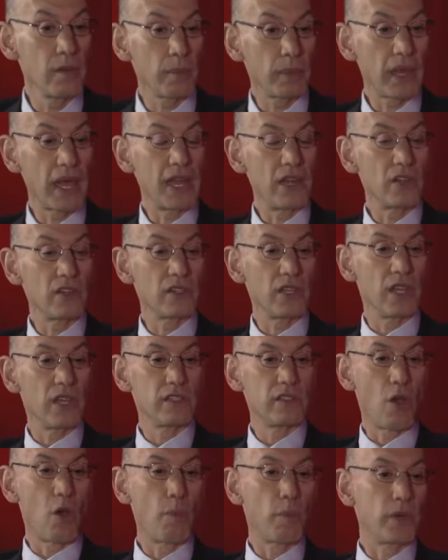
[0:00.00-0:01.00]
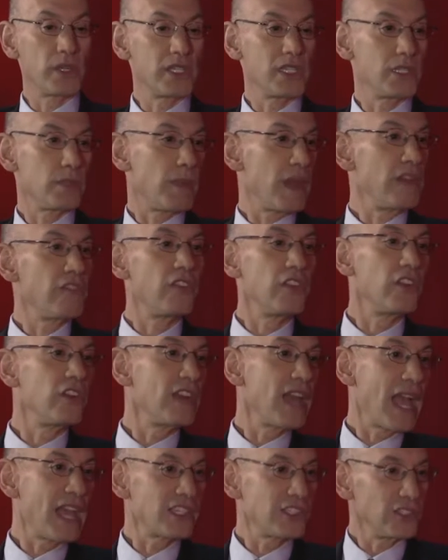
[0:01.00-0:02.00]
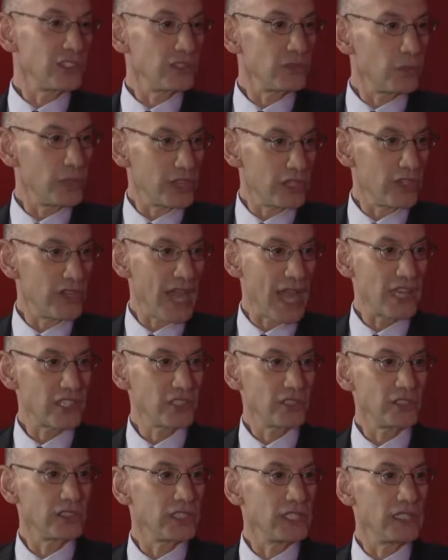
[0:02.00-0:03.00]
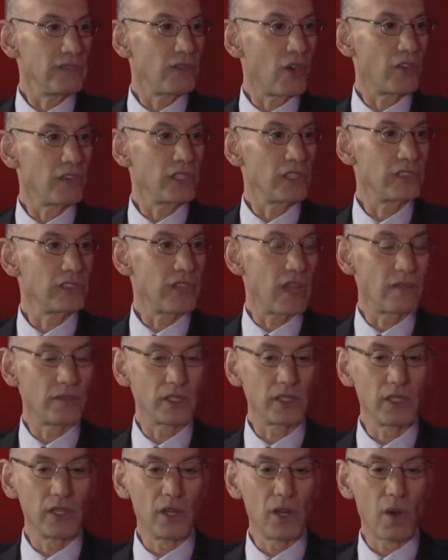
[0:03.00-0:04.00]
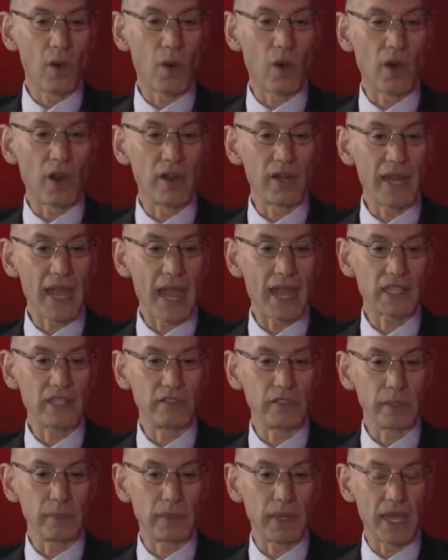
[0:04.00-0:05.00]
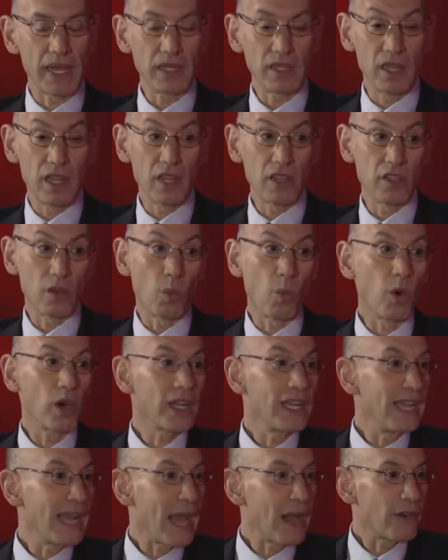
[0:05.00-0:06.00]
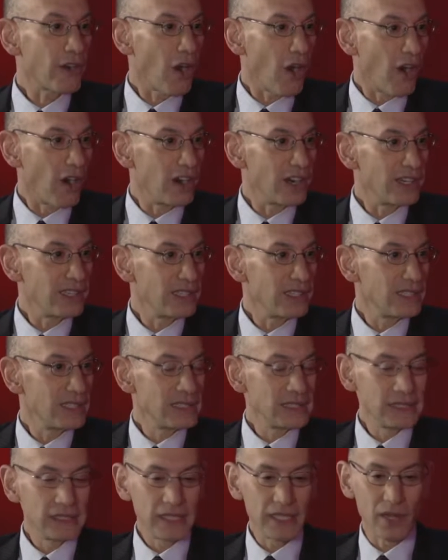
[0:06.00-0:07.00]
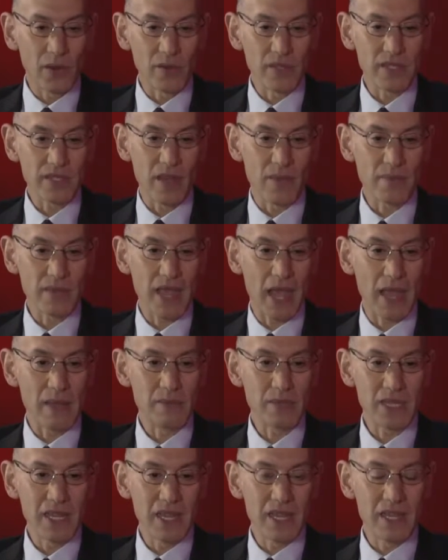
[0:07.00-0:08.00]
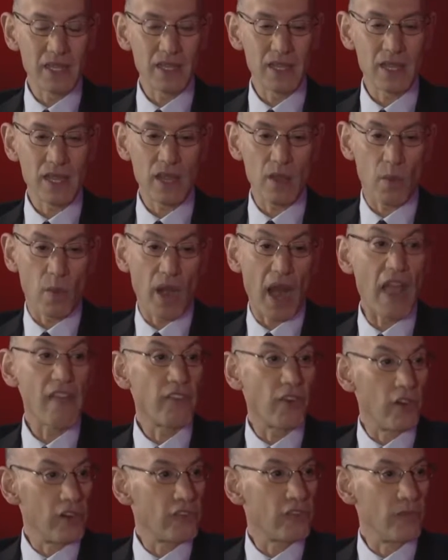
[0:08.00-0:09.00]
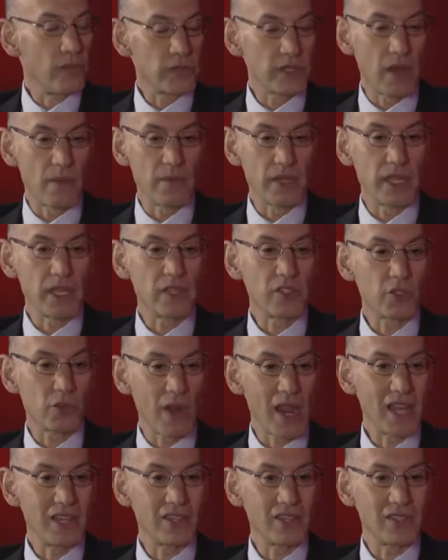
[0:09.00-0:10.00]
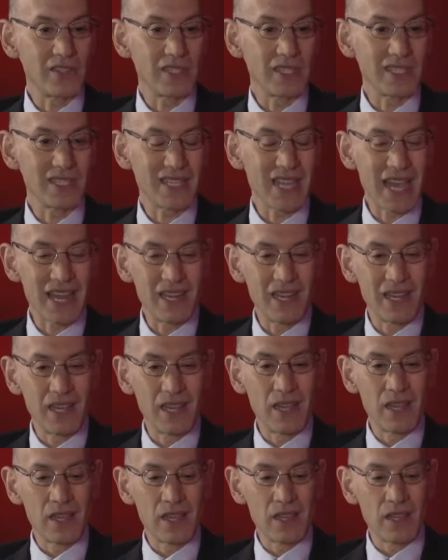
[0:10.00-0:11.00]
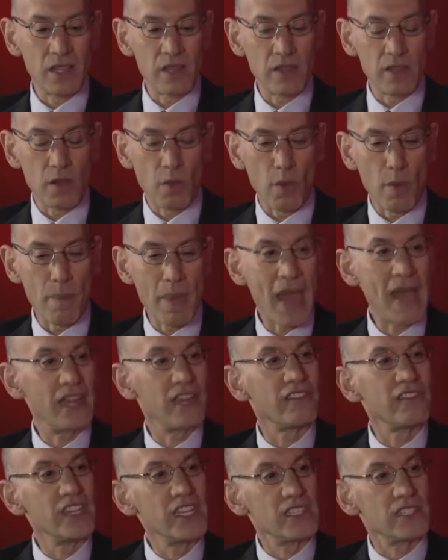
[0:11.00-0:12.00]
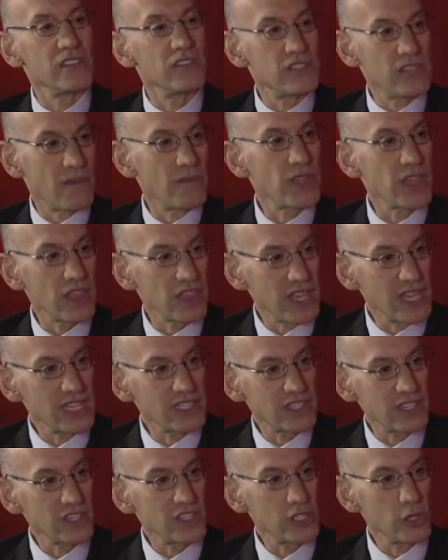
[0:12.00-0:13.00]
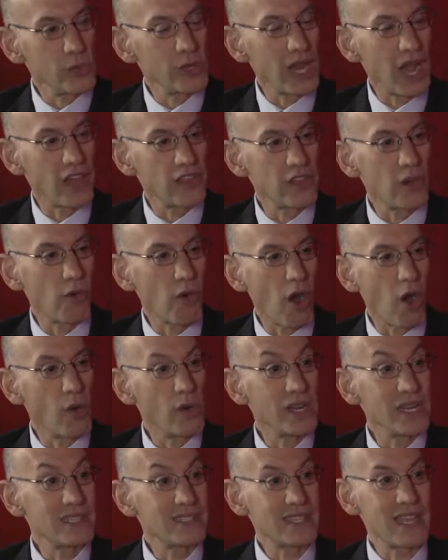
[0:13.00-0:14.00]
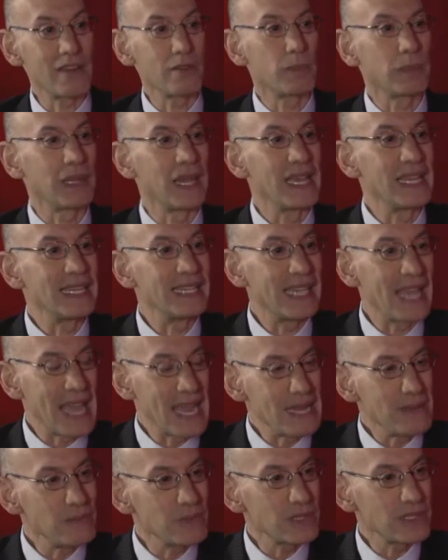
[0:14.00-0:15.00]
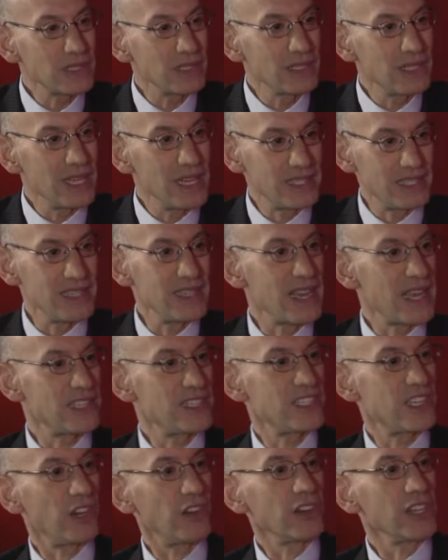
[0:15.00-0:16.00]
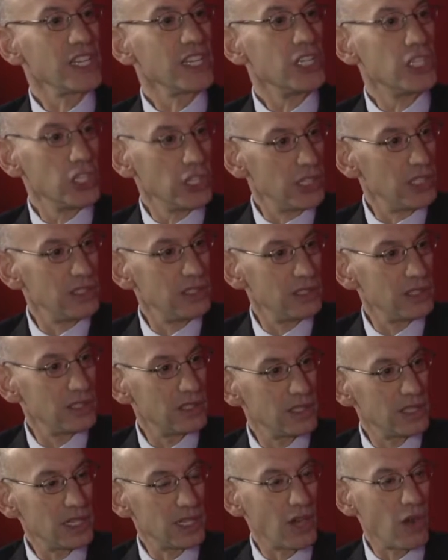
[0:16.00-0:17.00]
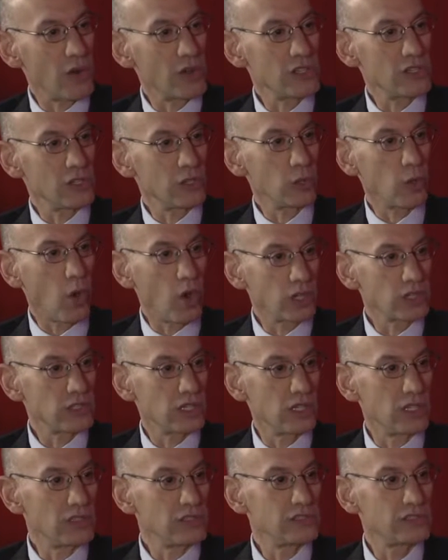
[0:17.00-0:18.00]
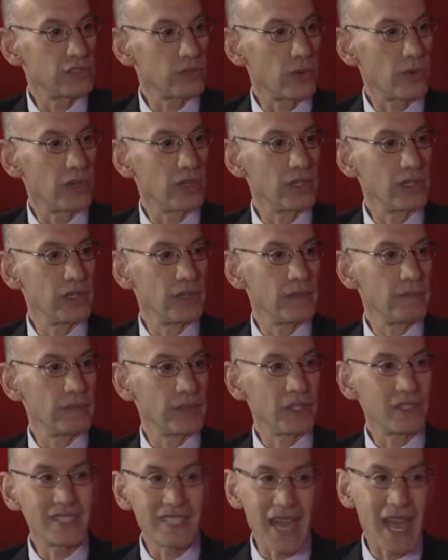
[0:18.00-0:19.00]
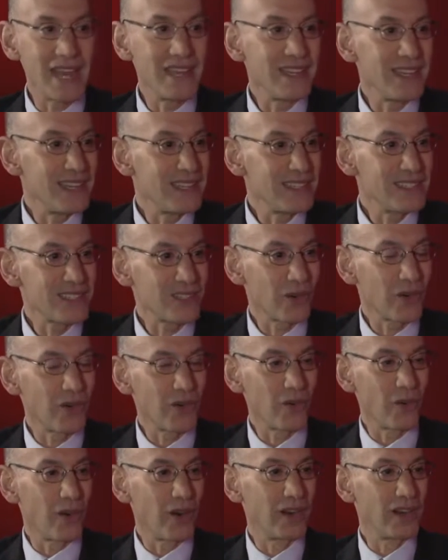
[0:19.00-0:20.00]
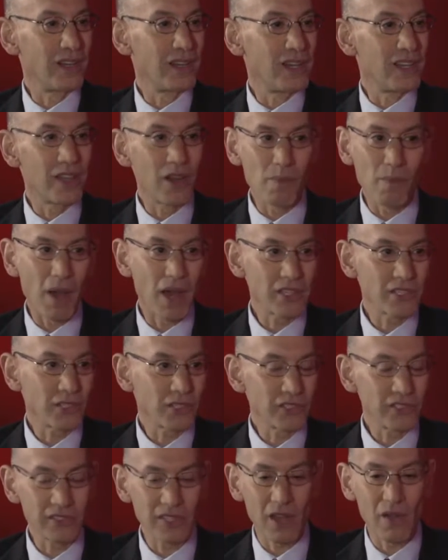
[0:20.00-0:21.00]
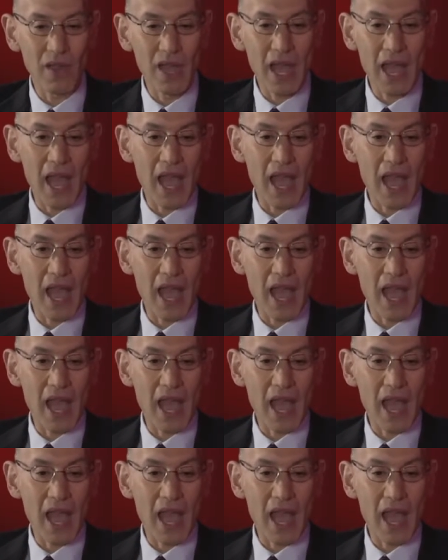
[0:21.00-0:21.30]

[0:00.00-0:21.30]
players don't participate for their national with their national team over the summer or aren't actively playing they're working out hard you know and sometimes what I've heard from some of the trainers is that the, the repetitiveness of some of the things they're doing on their own instead of playing games isn't necessarily good, you know, in long term for their tendons or, or their muscles. So